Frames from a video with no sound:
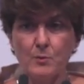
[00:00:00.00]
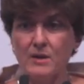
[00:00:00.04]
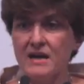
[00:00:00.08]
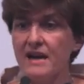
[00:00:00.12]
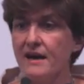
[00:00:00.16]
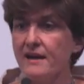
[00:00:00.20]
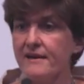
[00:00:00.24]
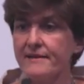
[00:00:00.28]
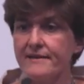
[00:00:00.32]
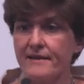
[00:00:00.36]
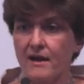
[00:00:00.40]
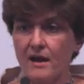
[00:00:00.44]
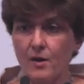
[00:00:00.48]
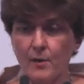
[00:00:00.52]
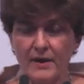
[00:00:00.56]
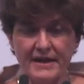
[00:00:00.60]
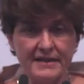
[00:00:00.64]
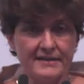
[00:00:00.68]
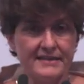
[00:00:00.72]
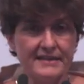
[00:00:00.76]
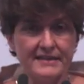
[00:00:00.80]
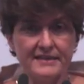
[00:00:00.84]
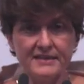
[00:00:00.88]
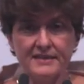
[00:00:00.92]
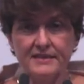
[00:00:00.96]
like our
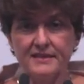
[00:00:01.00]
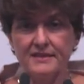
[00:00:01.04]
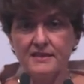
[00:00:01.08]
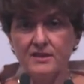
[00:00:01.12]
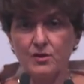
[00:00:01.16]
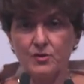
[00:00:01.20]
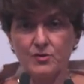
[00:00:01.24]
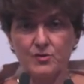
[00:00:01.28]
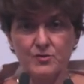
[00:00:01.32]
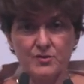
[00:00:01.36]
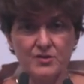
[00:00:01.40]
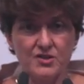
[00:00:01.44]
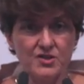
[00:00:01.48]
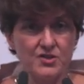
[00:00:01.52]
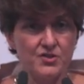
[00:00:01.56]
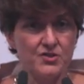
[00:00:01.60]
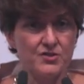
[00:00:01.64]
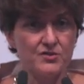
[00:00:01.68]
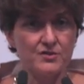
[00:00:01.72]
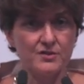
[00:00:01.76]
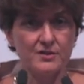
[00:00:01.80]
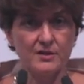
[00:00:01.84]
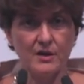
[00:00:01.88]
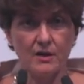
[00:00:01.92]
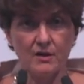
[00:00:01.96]
identity, our
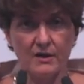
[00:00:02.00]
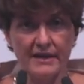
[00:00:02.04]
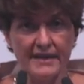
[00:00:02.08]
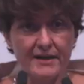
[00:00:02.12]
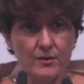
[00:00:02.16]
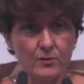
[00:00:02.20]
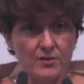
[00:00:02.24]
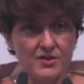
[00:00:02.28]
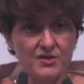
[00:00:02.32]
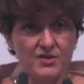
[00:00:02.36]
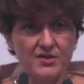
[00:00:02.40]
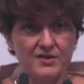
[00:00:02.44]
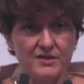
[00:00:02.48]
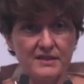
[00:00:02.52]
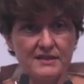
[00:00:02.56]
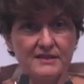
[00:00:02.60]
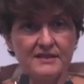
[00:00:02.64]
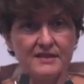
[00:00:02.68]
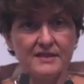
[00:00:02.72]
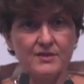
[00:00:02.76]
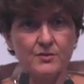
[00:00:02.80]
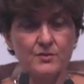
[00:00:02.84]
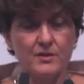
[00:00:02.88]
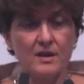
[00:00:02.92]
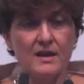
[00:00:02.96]
traditions, our languages,
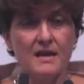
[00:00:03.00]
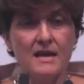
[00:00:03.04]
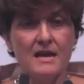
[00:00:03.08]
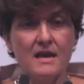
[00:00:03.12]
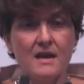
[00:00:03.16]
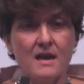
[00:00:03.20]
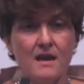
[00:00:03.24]
etc.